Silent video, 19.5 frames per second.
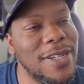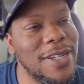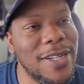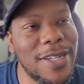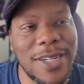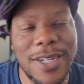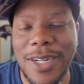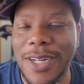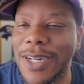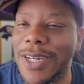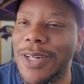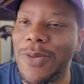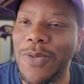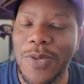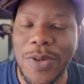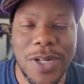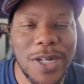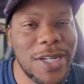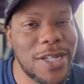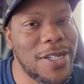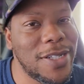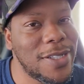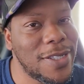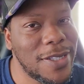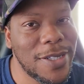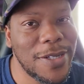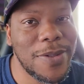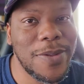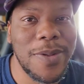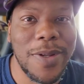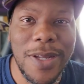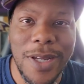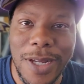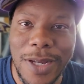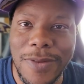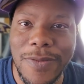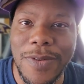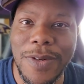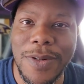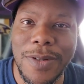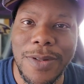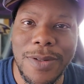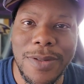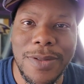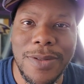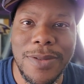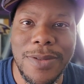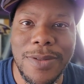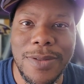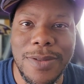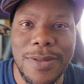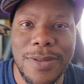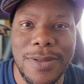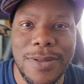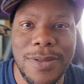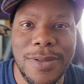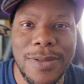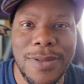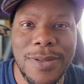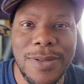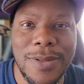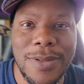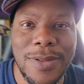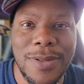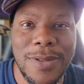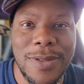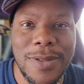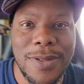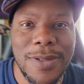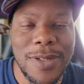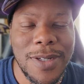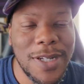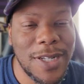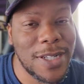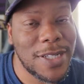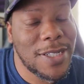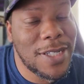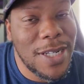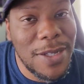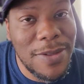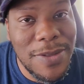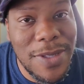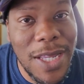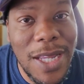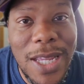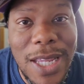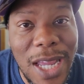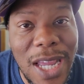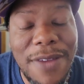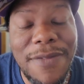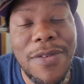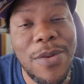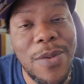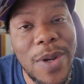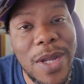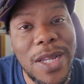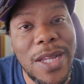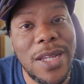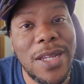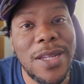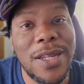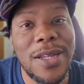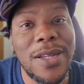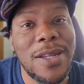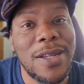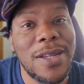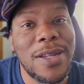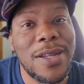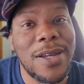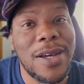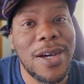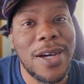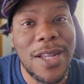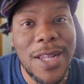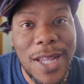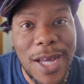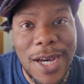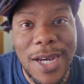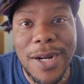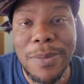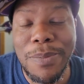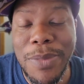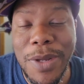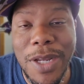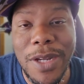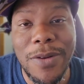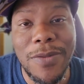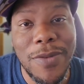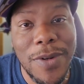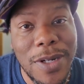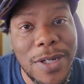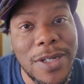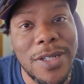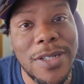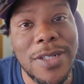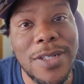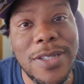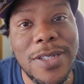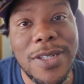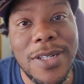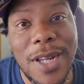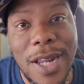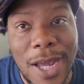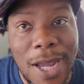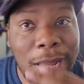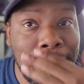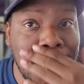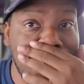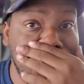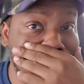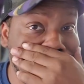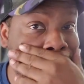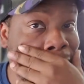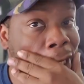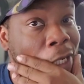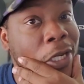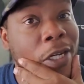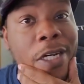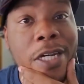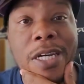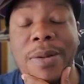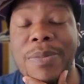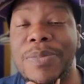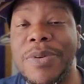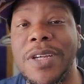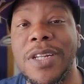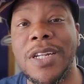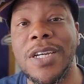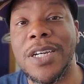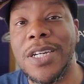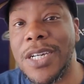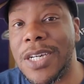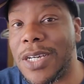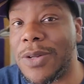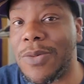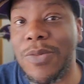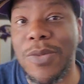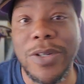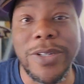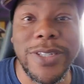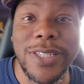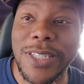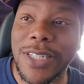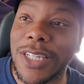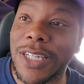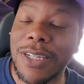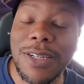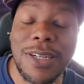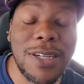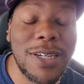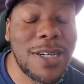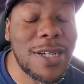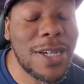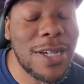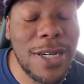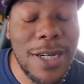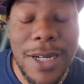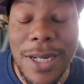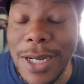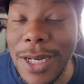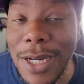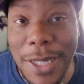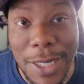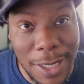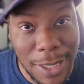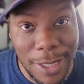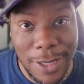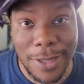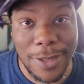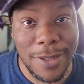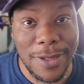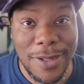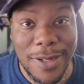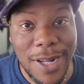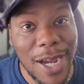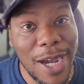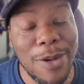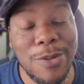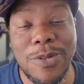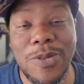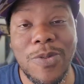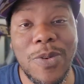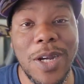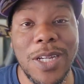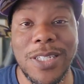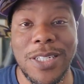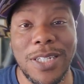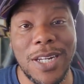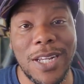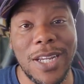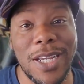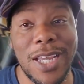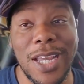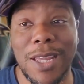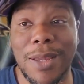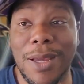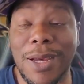None whatsoever. Because the Chiefs, they gave away a lot of big runs. Like Chubb and Hunt was cooking. I was watching that game.